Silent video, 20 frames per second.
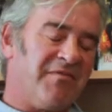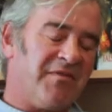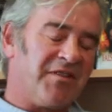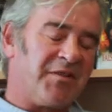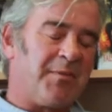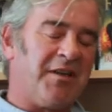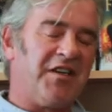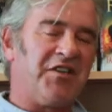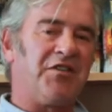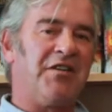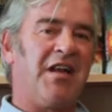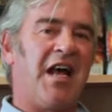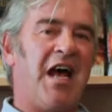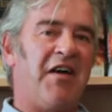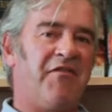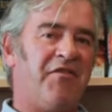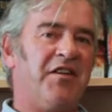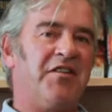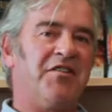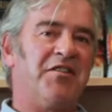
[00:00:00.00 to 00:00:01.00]
Vespasian
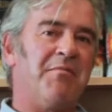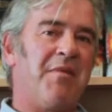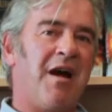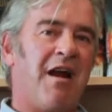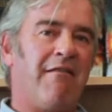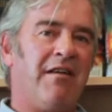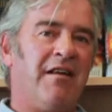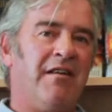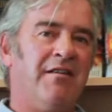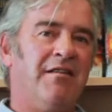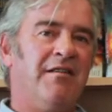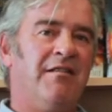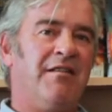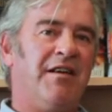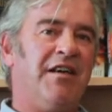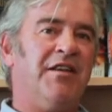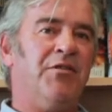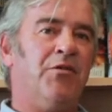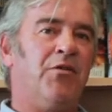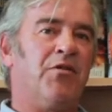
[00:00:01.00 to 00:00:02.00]
having to marry
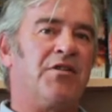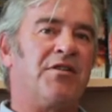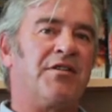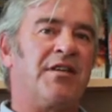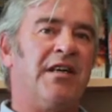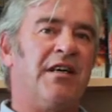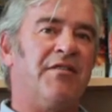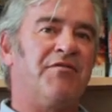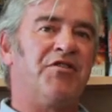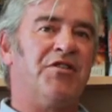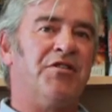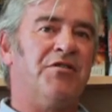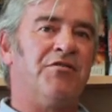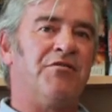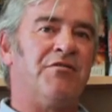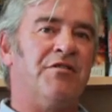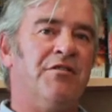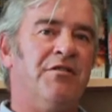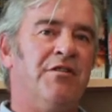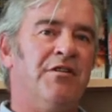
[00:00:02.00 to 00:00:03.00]
in order to have
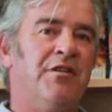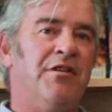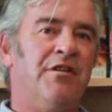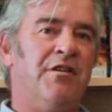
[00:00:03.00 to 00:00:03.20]
children,